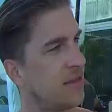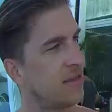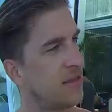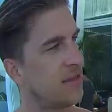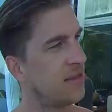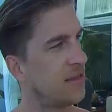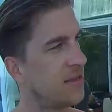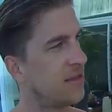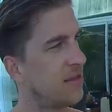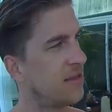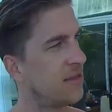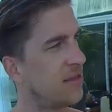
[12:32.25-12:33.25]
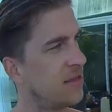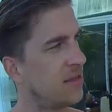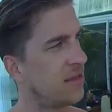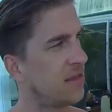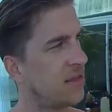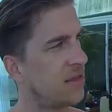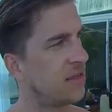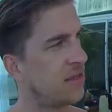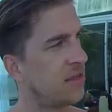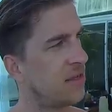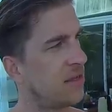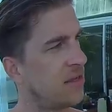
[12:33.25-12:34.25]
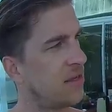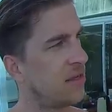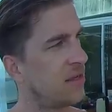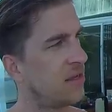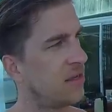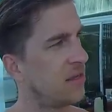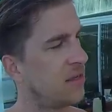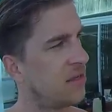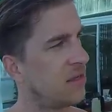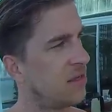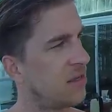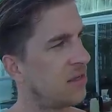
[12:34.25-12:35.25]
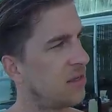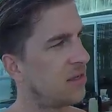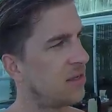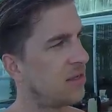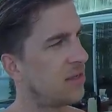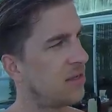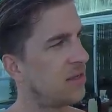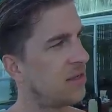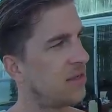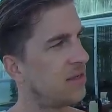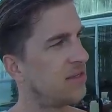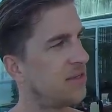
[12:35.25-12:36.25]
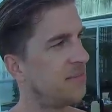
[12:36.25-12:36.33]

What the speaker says: No words are spoken by the person on screen.